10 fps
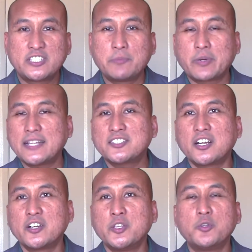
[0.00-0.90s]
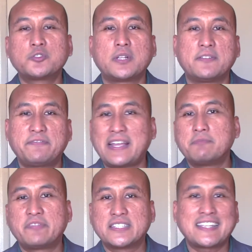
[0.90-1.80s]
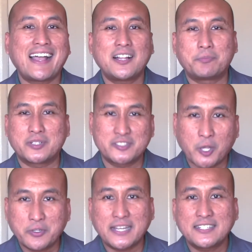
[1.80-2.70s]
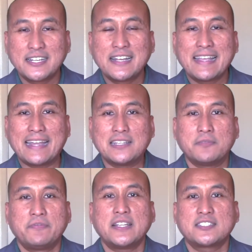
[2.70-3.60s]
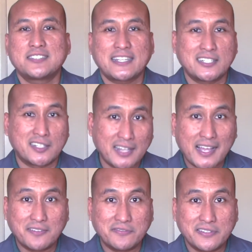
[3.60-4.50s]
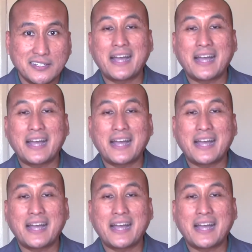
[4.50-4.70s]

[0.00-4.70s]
She brings her usual femme fatale persona, and it fits like a glove.